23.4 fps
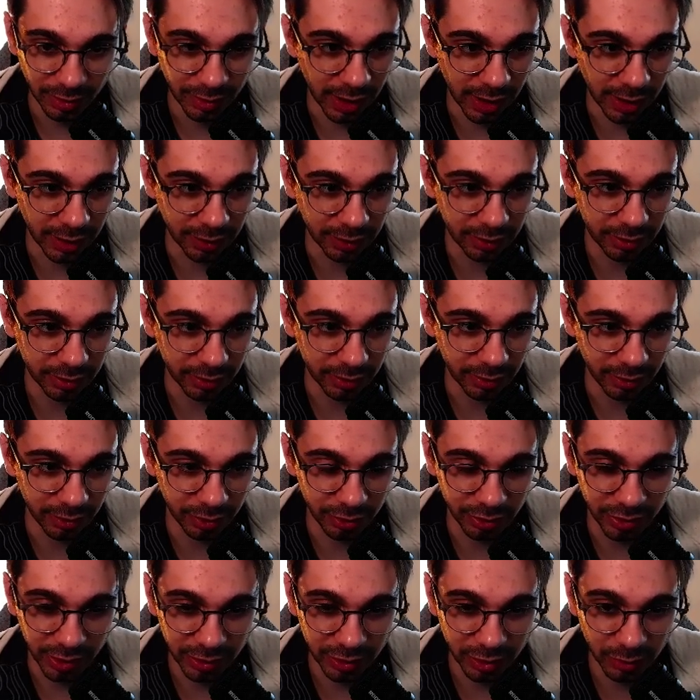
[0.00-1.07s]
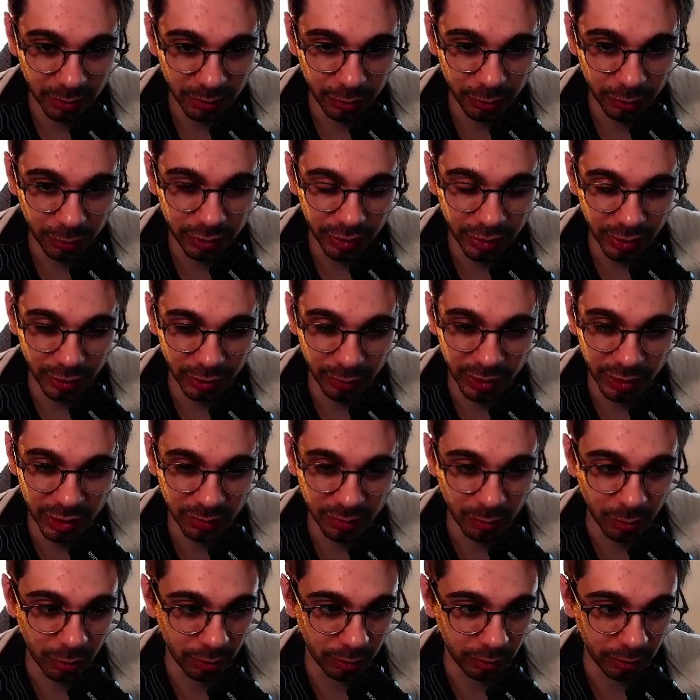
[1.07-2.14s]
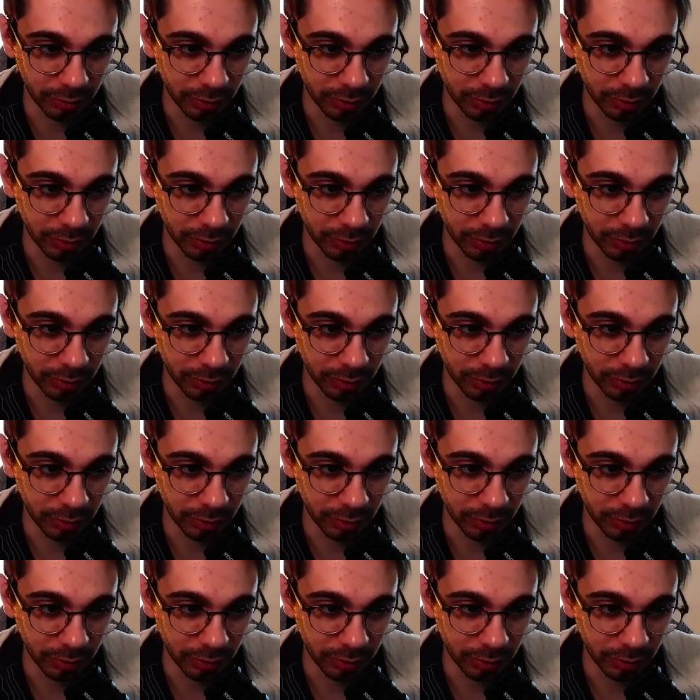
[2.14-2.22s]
that the text input is a bit small.